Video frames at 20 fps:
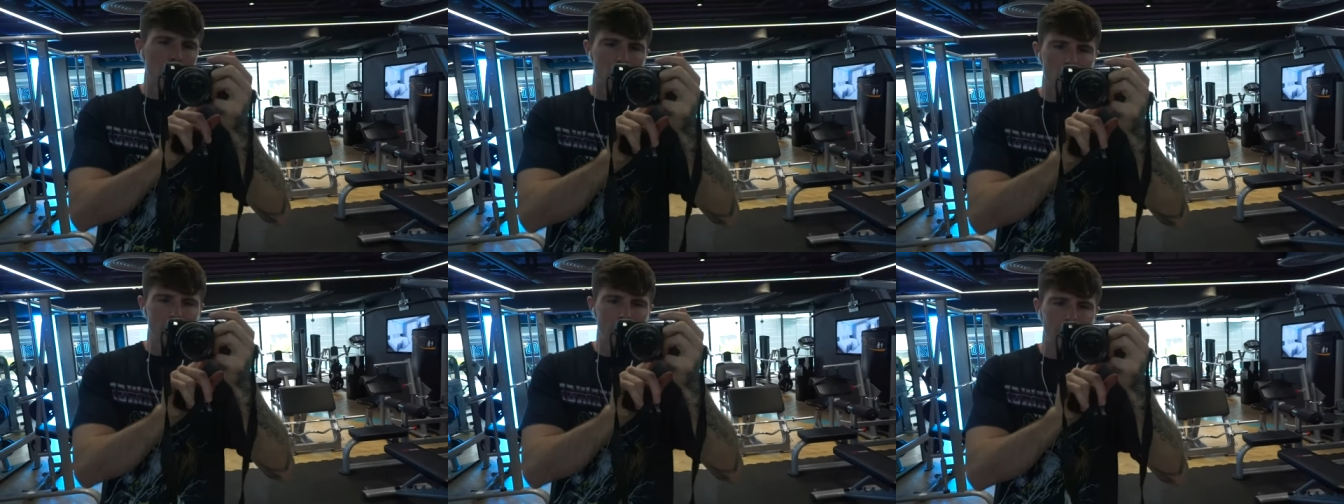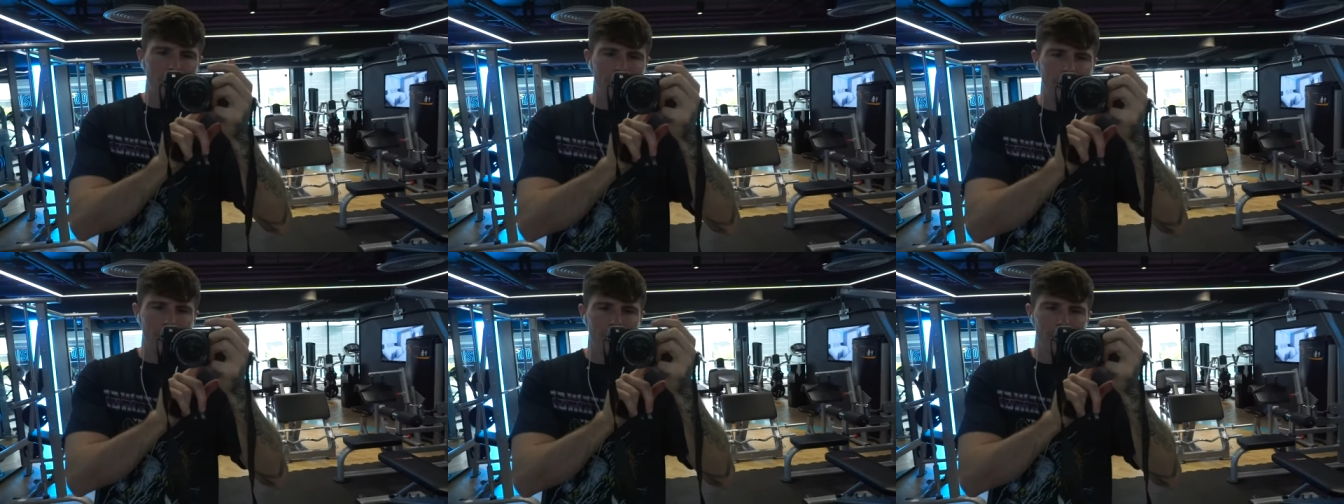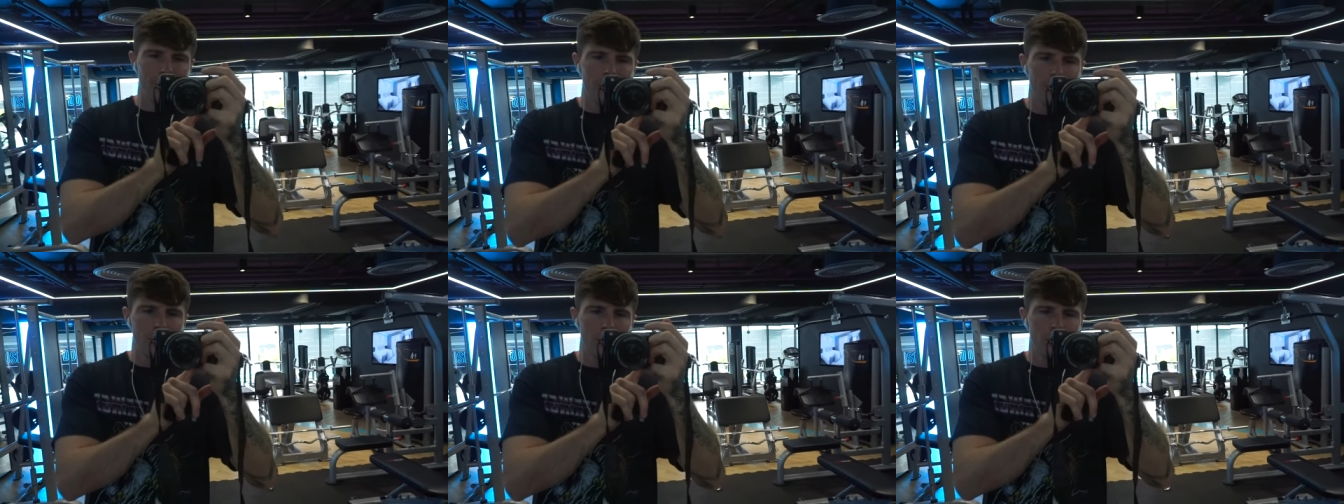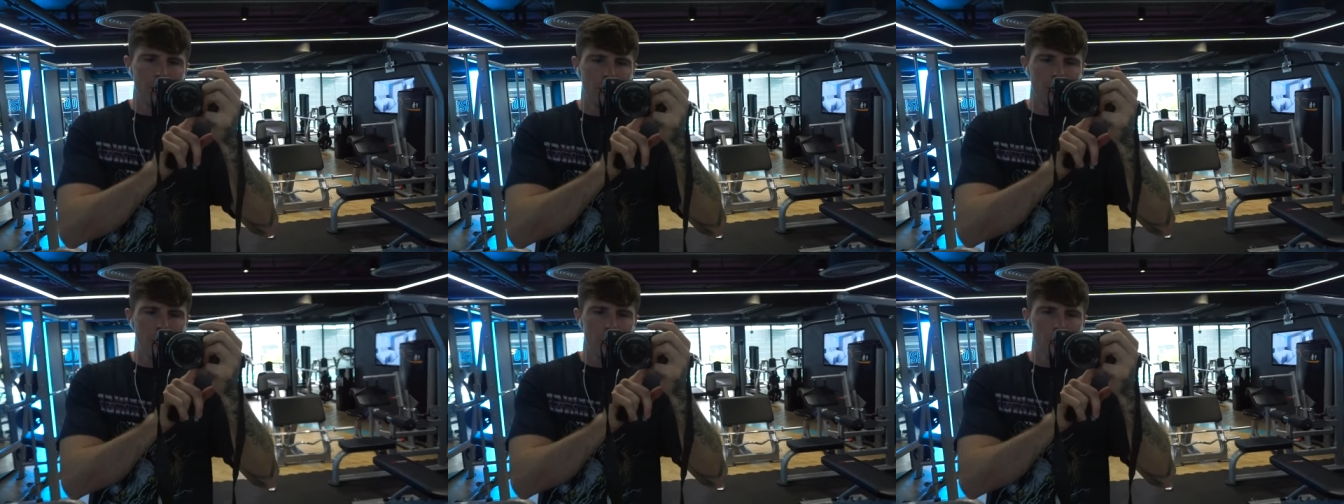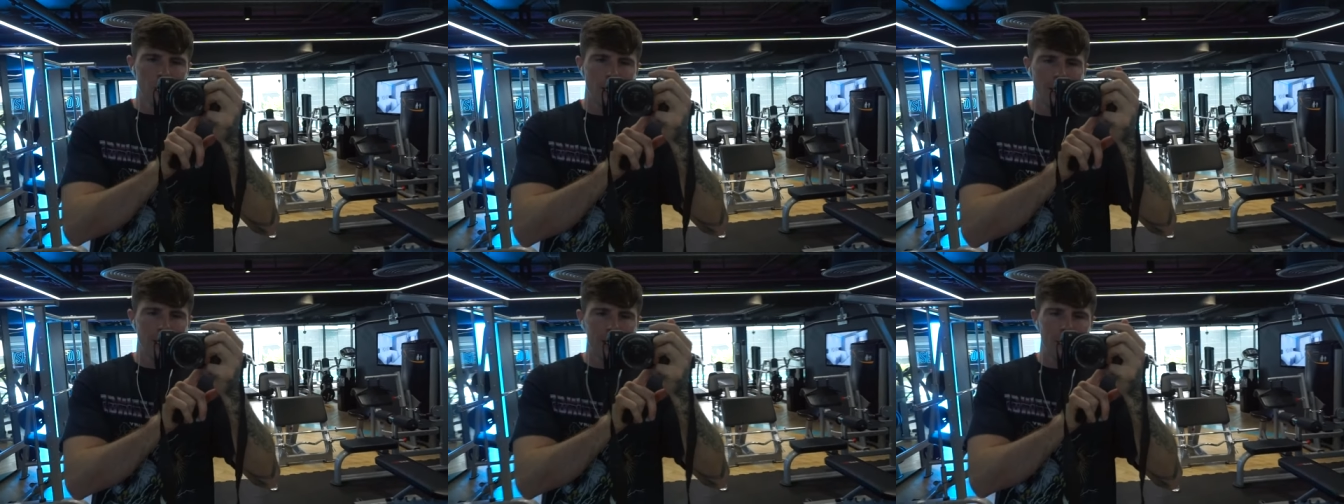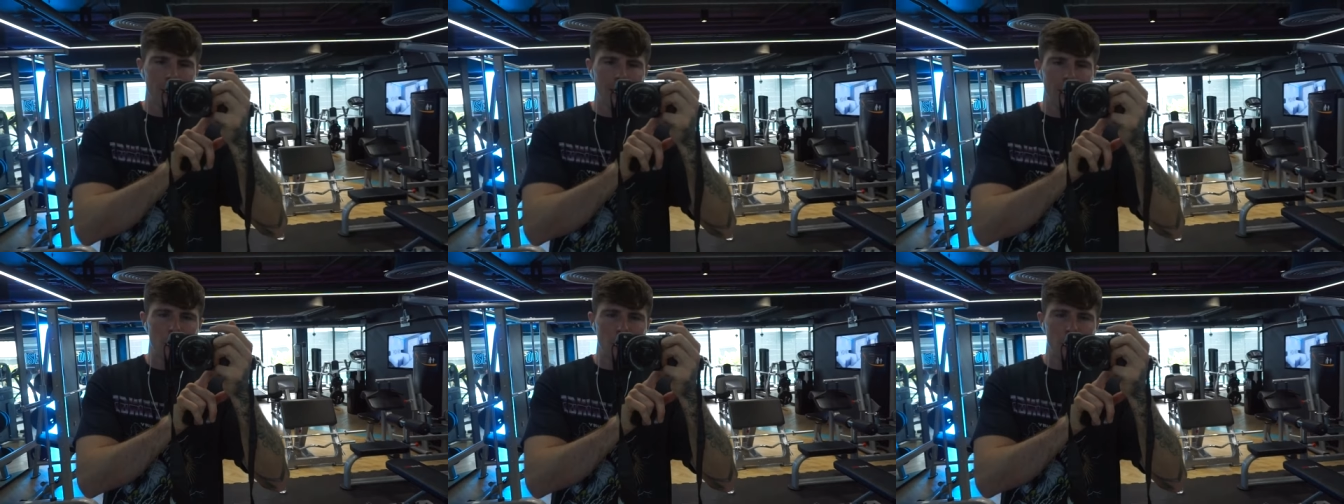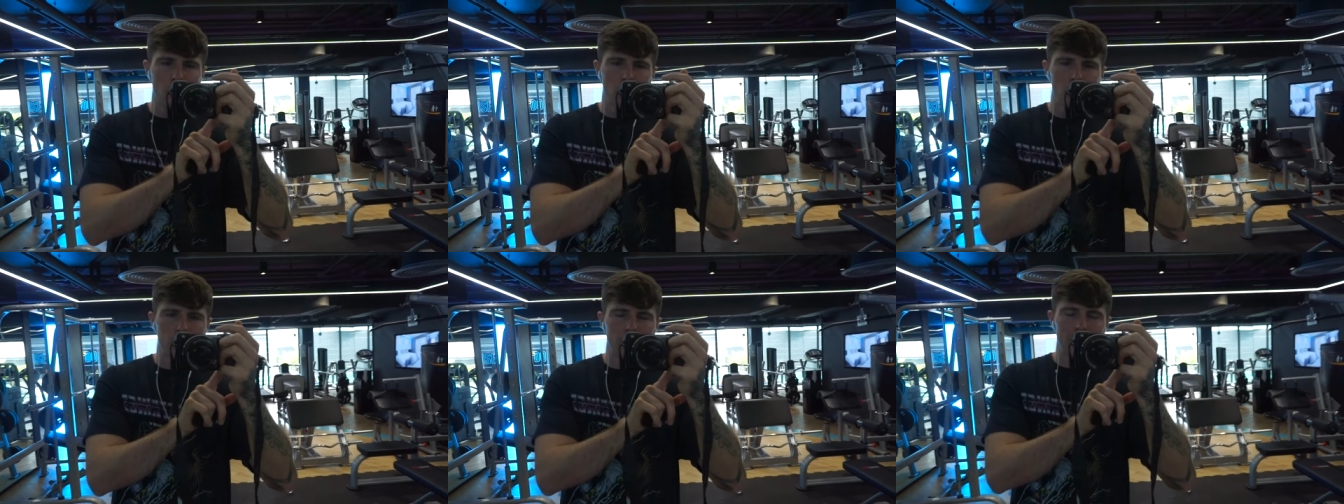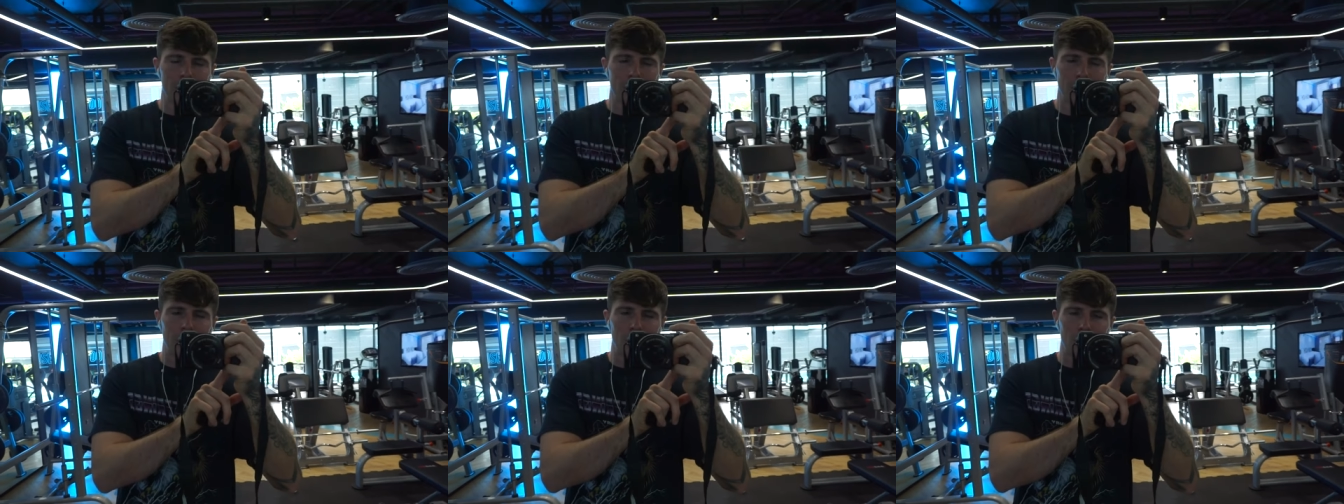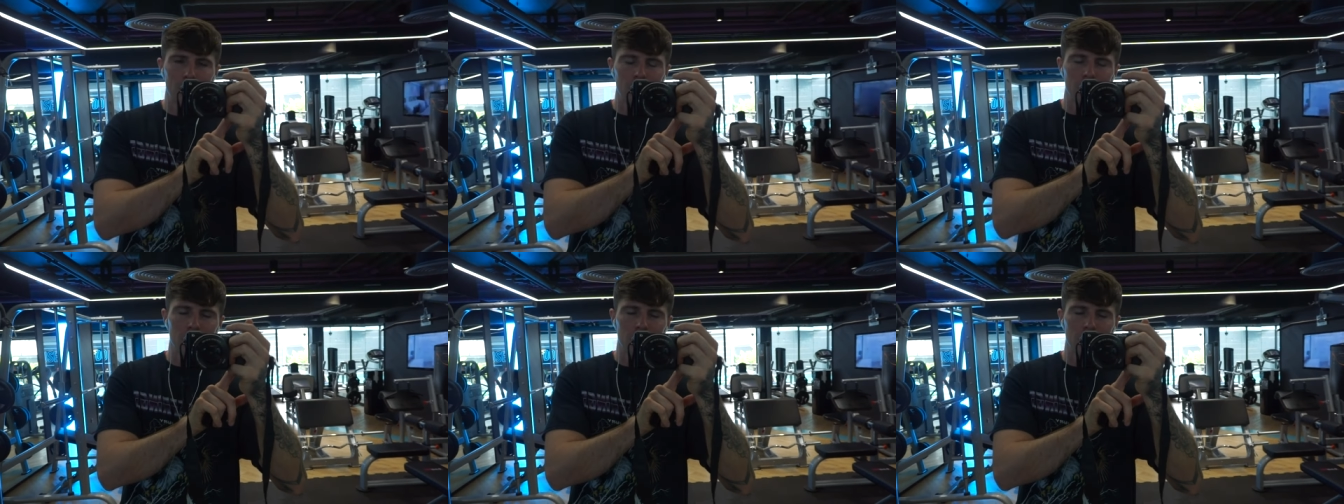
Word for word: we'll try to learn, try to improve these camera